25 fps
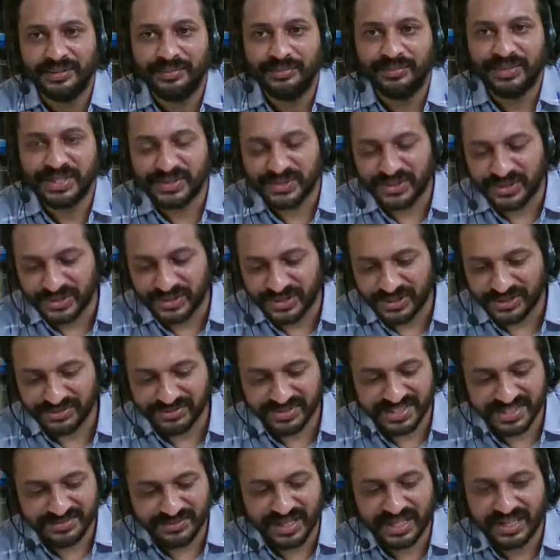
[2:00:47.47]
Majority of
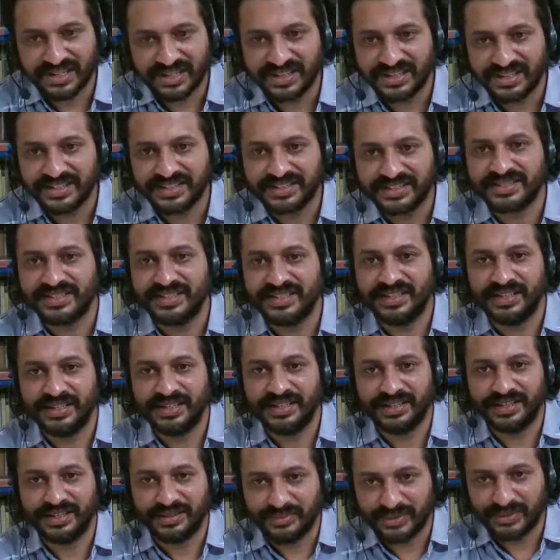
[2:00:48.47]
these Wala
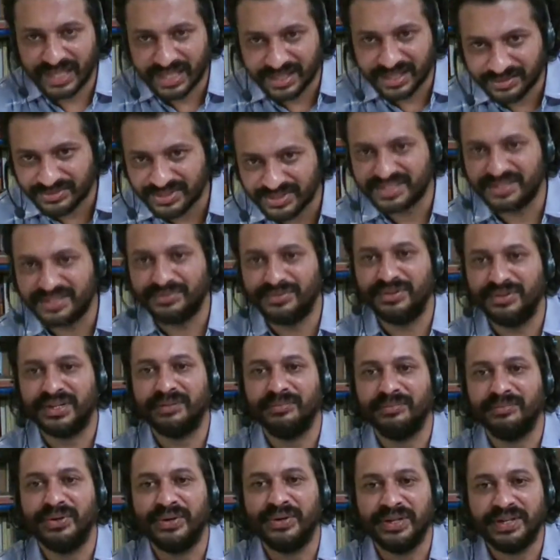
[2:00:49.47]
fisher folk
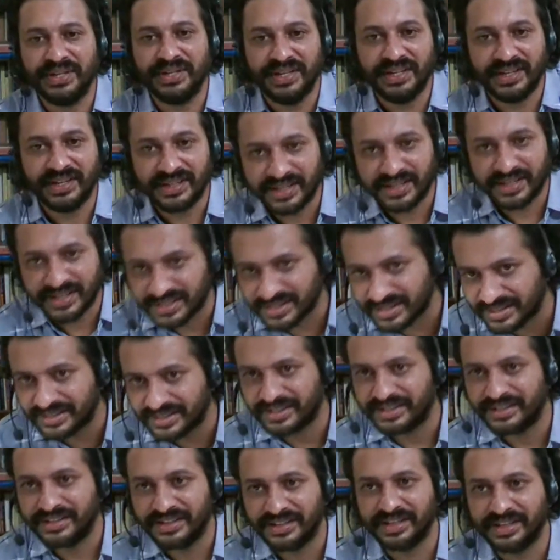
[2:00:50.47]
community and
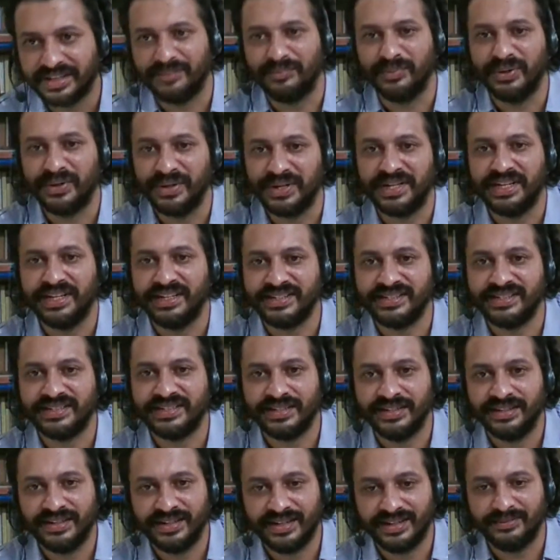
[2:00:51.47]
other communities
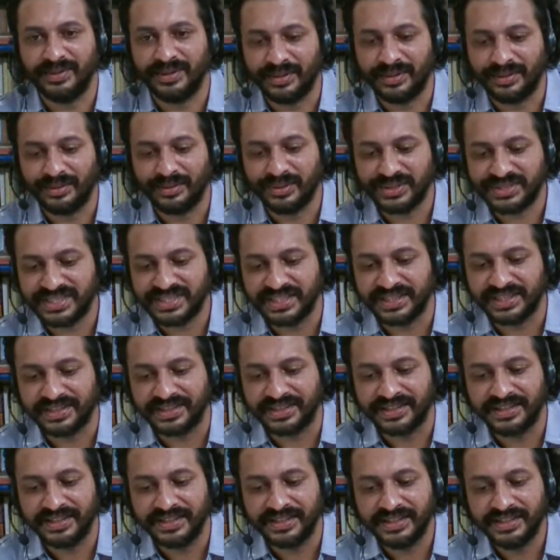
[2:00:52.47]
live in
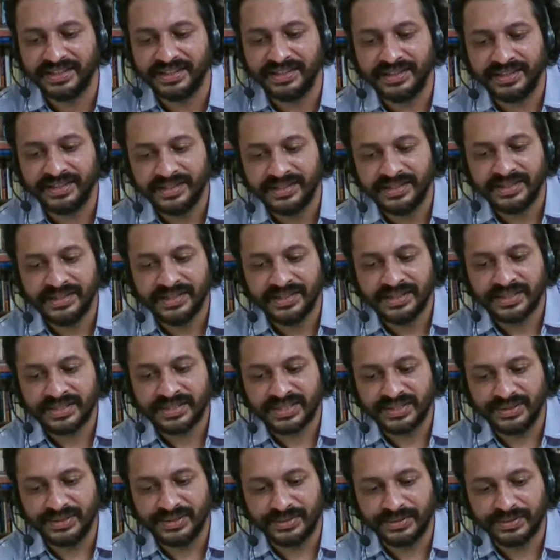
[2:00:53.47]
Cochin.
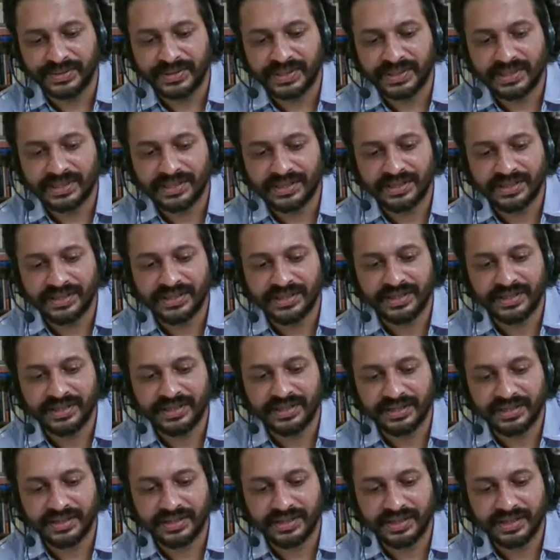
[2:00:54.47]
So,
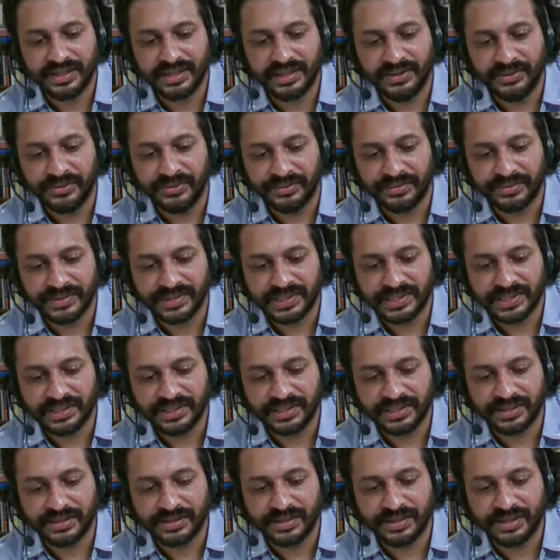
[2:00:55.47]
you know,
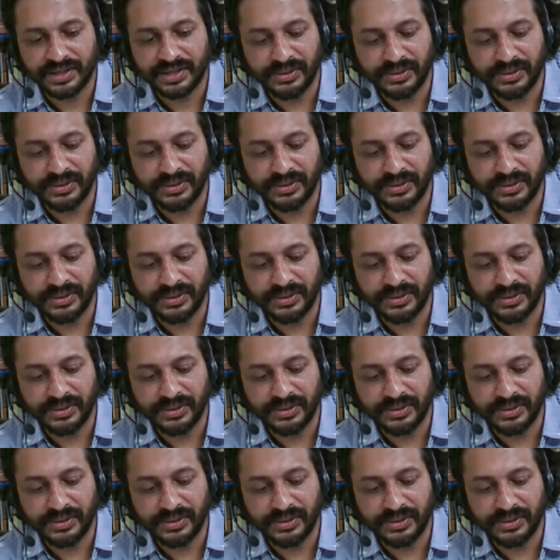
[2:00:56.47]
all